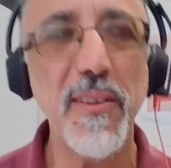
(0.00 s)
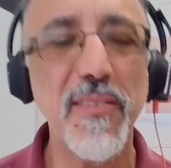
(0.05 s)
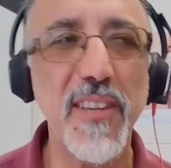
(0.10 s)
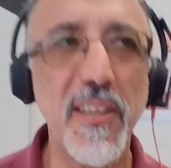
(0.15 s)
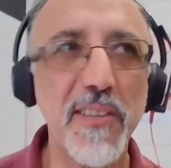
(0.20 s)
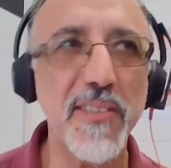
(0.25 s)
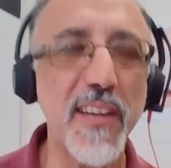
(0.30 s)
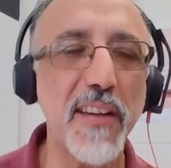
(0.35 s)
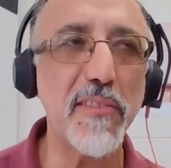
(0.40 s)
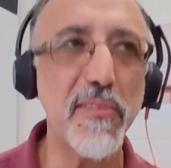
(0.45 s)

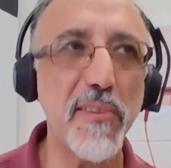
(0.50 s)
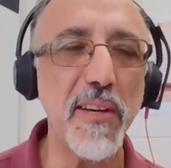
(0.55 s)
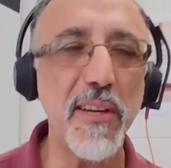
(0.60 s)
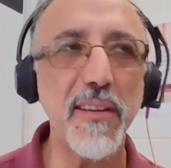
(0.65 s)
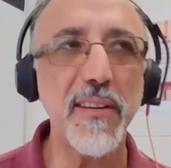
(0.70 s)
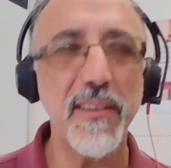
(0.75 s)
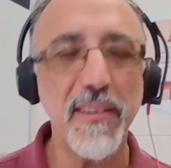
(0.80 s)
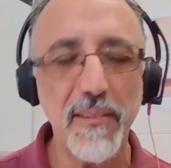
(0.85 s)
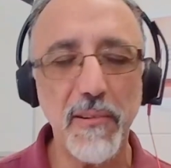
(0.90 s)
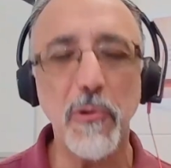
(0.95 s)
Because I
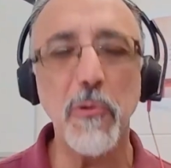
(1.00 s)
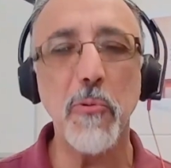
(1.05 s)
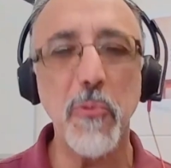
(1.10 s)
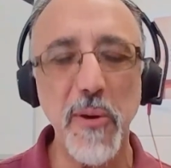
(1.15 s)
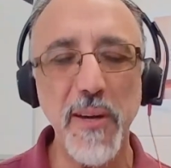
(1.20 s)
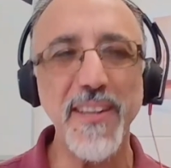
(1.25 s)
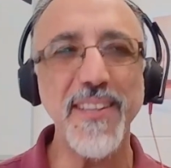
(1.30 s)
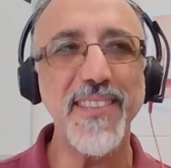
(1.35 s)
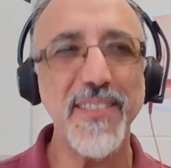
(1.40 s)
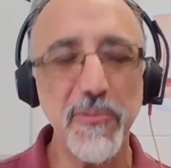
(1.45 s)
think
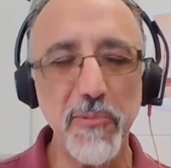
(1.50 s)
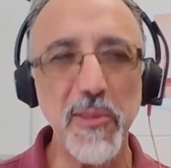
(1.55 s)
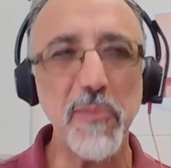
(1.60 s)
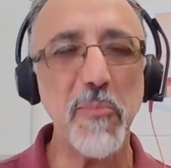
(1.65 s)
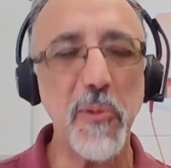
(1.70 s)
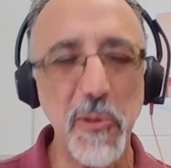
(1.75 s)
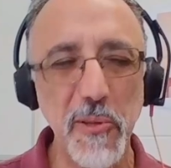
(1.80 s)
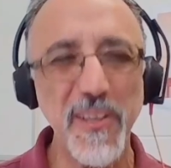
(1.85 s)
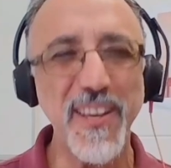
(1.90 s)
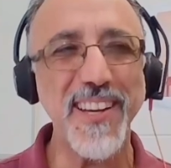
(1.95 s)
always with
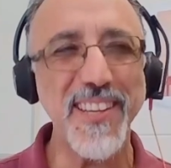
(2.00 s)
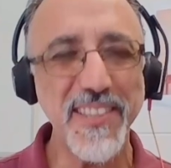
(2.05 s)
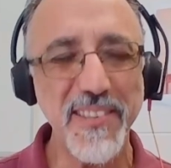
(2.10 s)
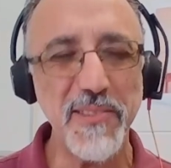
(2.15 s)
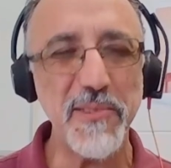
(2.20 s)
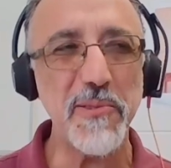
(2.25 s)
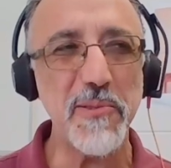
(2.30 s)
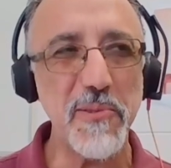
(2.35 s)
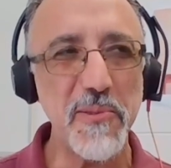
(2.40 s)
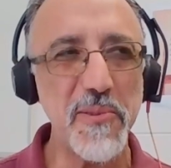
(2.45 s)
podcasts,
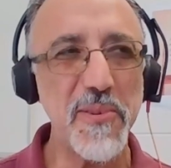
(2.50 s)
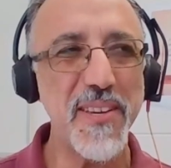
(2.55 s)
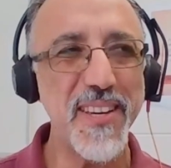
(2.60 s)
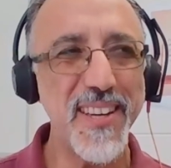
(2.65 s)
you